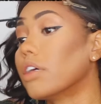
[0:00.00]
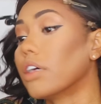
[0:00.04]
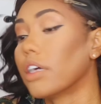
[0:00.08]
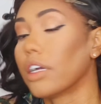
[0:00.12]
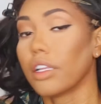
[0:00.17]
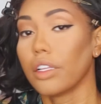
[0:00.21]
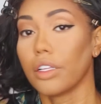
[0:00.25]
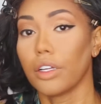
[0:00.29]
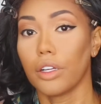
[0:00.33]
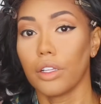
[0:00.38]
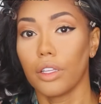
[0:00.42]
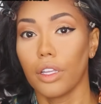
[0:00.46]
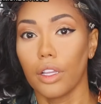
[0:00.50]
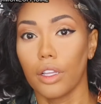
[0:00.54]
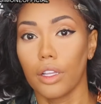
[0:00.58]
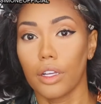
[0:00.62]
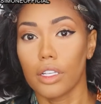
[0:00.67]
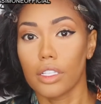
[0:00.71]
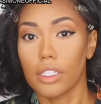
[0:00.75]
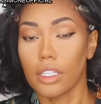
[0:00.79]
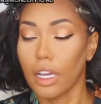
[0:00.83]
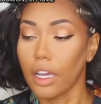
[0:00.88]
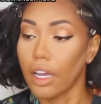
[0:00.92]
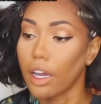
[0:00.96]
It literally
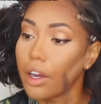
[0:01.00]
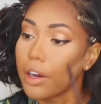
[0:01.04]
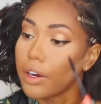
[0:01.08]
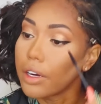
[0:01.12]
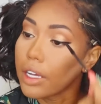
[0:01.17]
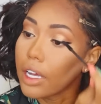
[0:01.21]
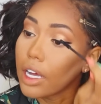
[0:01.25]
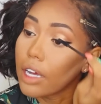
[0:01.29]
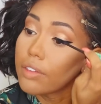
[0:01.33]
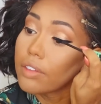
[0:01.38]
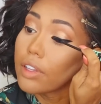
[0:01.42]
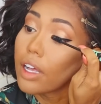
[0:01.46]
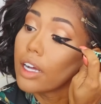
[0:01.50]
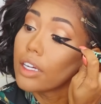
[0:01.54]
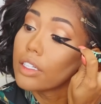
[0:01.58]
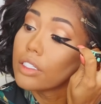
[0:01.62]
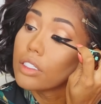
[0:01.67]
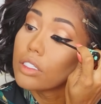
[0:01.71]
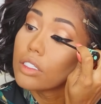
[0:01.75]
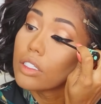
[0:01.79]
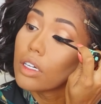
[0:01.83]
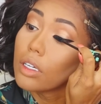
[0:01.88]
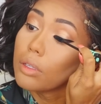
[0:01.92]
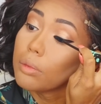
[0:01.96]
looks like I already have
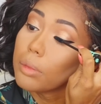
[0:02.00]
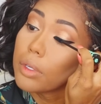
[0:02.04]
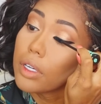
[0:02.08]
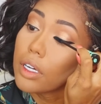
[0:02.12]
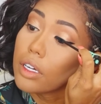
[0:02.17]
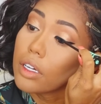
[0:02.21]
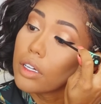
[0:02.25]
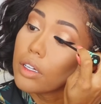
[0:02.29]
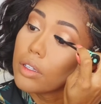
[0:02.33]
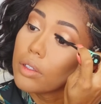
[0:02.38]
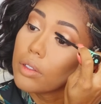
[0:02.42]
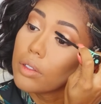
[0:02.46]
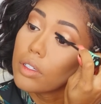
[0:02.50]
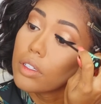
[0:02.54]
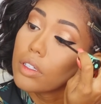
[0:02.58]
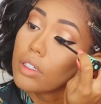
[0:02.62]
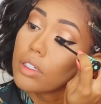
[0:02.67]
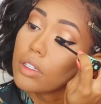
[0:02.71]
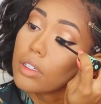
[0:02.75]
lashes on, but I don't.